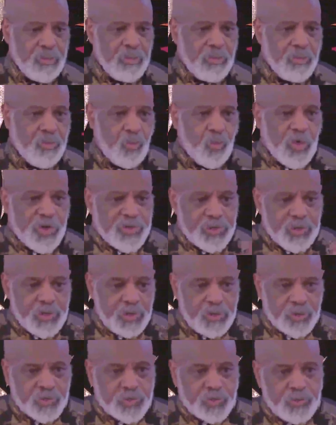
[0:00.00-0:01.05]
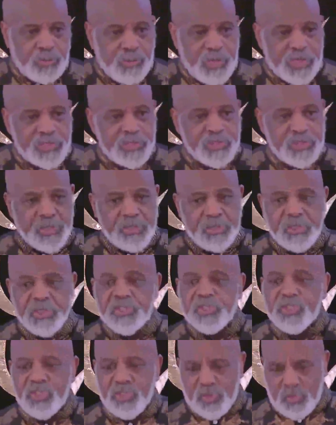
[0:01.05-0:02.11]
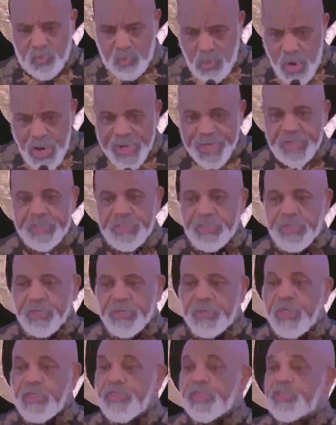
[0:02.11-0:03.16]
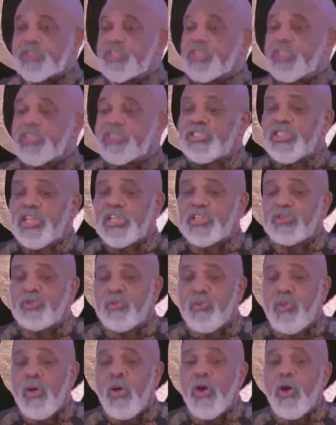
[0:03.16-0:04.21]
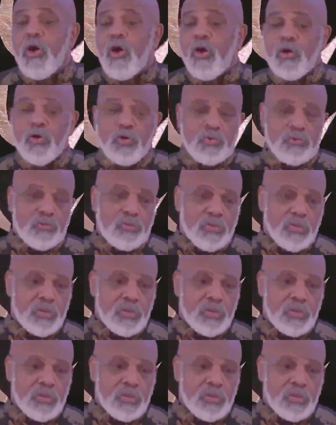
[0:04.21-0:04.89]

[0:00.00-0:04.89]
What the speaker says: One culture might say this is right, and another says that's wrong.